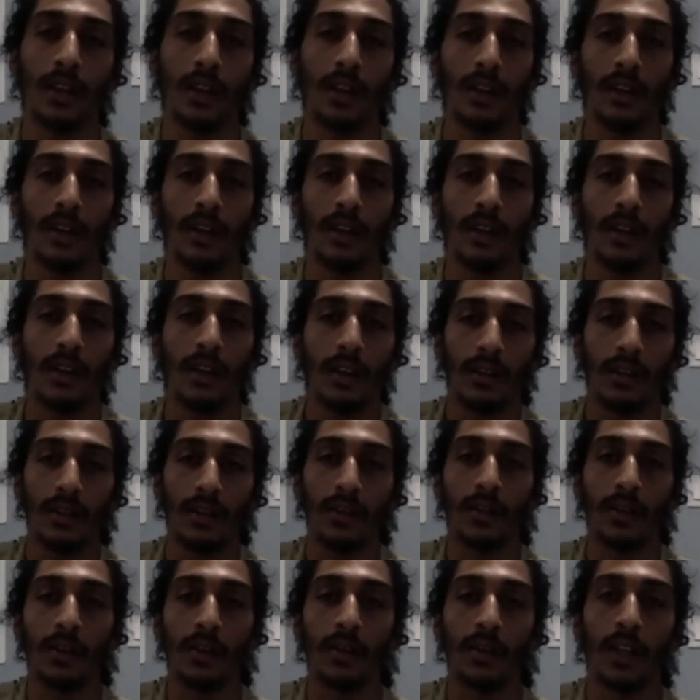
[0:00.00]
Yeah, yeah. You
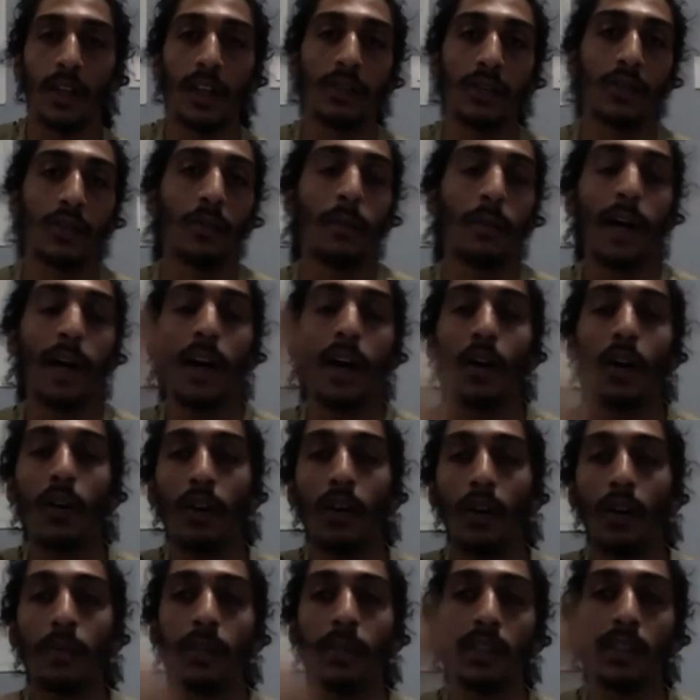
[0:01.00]
know, like so my
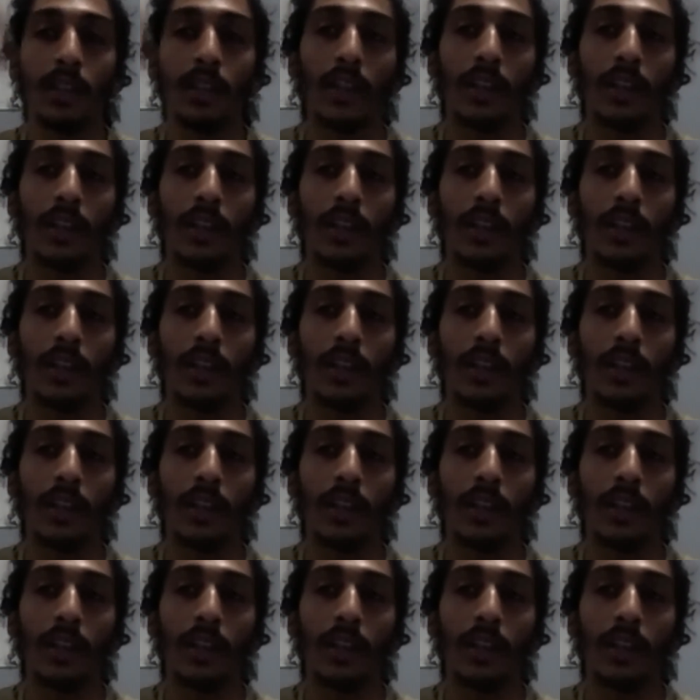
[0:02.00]
arm is a